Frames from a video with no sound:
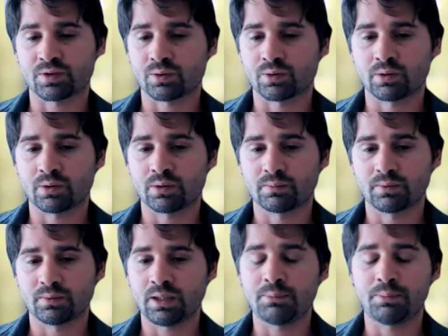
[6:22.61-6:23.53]
So
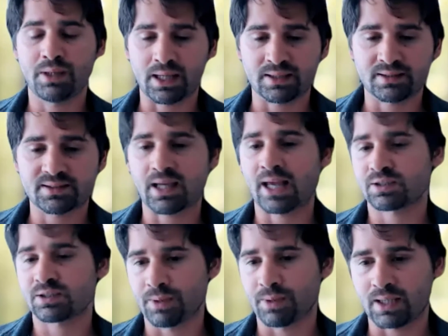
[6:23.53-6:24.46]
EPS,
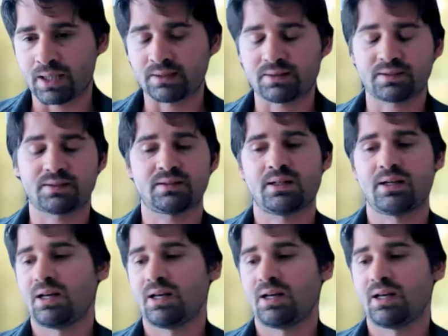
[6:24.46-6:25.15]
XPS,